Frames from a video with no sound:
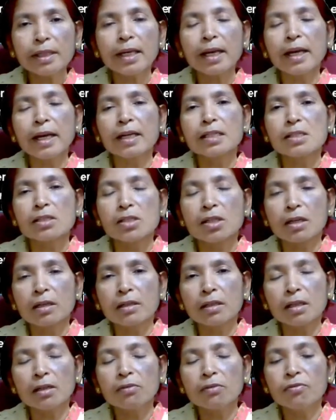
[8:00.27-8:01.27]
the
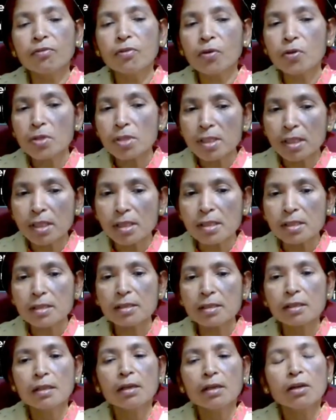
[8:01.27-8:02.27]
external
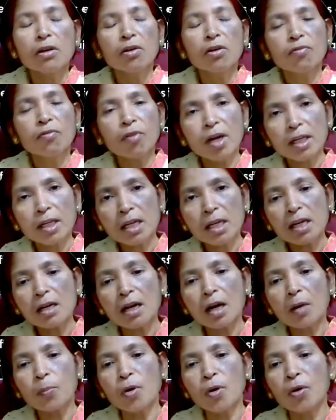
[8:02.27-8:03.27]
forces working
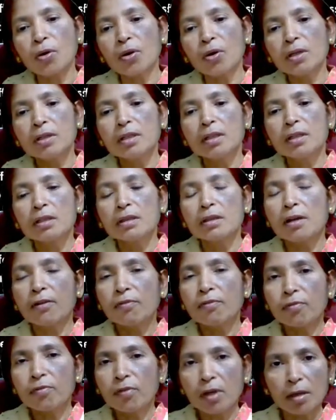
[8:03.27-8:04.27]
upon
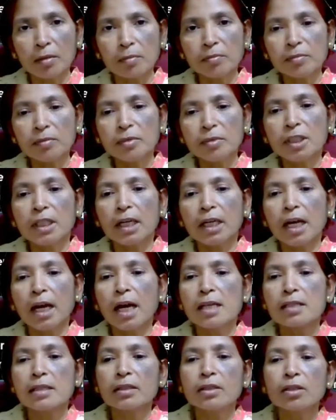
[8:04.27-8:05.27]
the firm
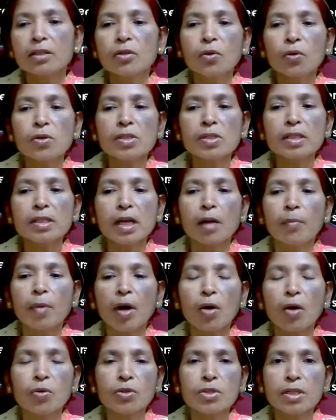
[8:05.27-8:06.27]
as it goes
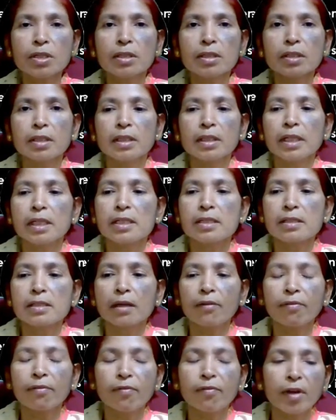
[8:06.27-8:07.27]
about its
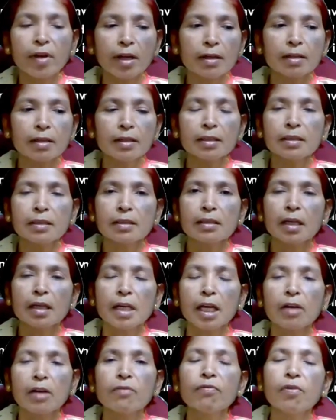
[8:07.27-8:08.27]
affair
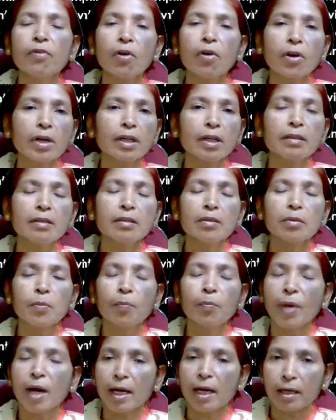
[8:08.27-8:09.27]
in foreign
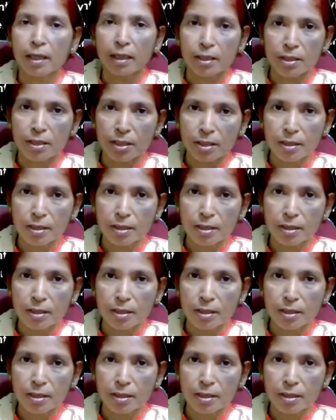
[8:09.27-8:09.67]
market.